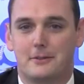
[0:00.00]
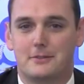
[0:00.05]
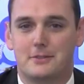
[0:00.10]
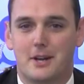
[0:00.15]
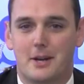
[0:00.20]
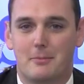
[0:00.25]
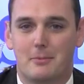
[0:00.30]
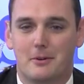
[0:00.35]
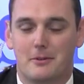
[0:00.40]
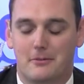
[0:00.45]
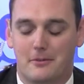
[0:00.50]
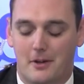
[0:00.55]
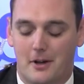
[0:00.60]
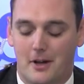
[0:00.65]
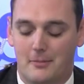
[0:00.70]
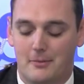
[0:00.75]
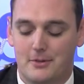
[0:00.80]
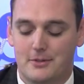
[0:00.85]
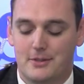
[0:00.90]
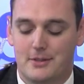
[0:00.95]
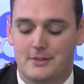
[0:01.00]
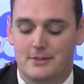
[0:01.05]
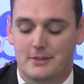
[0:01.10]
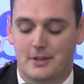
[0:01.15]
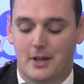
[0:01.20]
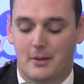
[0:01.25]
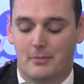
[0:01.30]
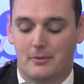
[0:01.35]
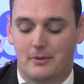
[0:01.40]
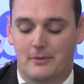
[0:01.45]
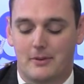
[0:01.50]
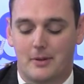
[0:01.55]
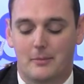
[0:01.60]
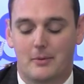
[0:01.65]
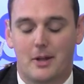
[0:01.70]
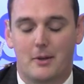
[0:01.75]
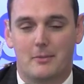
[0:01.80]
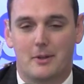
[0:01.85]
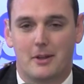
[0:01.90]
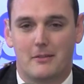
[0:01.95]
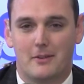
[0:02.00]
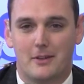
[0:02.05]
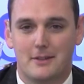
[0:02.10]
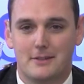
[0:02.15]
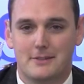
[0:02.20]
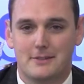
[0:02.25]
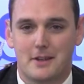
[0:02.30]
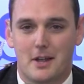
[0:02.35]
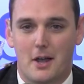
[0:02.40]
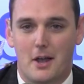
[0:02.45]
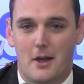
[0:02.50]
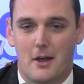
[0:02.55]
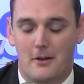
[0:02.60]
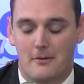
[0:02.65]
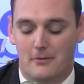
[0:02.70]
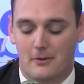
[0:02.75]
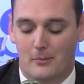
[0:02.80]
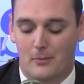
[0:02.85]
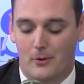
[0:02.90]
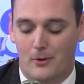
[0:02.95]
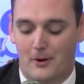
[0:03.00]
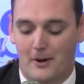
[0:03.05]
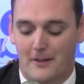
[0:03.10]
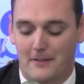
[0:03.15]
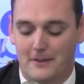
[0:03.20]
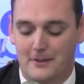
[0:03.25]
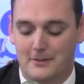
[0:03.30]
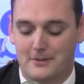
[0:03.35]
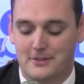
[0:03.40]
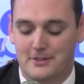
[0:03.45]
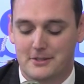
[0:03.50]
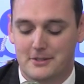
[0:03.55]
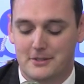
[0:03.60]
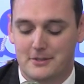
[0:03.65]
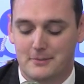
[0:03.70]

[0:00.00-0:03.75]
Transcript: Chamber of Commerce has a couple of upcoming events, and for more on those, here's